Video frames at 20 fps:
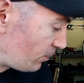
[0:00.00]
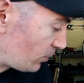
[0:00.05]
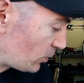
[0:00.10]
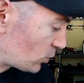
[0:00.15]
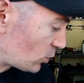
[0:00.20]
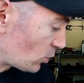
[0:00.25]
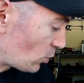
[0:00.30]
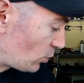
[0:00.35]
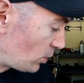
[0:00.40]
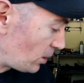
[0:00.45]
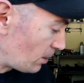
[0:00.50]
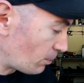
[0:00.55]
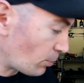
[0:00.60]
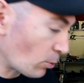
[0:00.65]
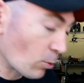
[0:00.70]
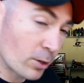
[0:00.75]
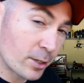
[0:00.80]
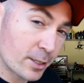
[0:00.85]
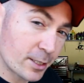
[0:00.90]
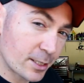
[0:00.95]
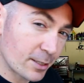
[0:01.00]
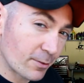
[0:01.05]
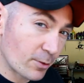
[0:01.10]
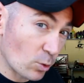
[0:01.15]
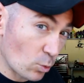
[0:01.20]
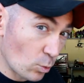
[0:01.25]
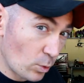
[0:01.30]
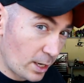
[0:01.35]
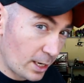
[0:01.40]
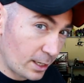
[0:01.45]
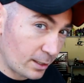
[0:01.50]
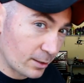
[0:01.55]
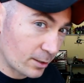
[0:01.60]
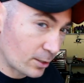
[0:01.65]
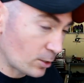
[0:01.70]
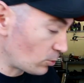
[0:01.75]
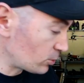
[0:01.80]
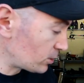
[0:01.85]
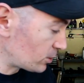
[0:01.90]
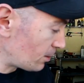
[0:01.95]
So the importance of the weight
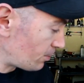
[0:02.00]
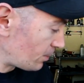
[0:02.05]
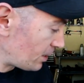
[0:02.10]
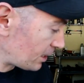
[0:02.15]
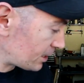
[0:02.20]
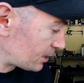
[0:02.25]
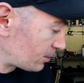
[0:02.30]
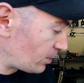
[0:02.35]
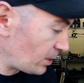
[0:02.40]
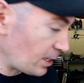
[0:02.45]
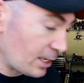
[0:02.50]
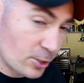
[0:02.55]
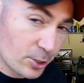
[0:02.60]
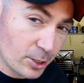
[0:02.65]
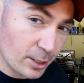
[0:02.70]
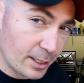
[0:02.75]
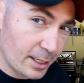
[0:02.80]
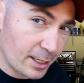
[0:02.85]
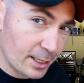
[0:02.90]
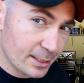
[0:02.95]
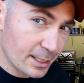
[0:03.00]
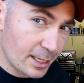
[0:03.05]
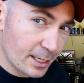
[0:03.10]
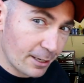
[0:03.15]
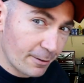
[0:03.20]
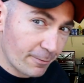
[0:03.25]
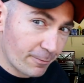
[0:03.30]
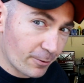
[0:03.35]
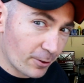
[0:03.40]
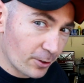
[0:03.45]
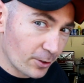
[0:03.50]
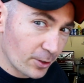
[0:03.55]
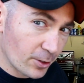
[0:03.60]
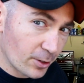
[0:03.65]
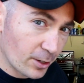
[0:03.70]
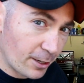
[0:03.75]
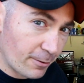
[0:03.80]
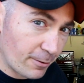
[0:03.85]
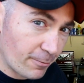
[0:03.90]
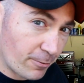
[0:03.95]
goes up exponentially as I get
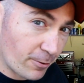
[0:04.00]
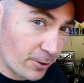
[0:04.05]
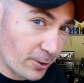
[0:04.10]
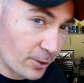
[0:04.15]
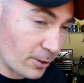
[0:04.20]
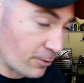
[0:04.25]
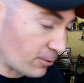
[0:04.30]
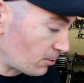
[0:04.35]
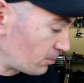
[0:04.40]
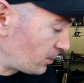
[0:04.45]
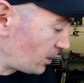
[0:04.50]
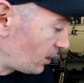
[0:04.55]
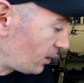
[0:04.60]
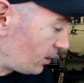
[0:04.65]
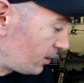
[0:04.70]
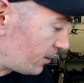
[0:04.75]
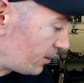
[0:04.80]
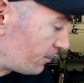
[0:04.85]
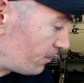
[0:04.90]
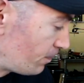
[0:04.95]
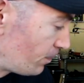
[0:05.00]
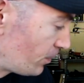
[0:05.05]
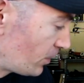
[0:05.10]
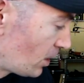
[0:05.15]
further and further from the hub.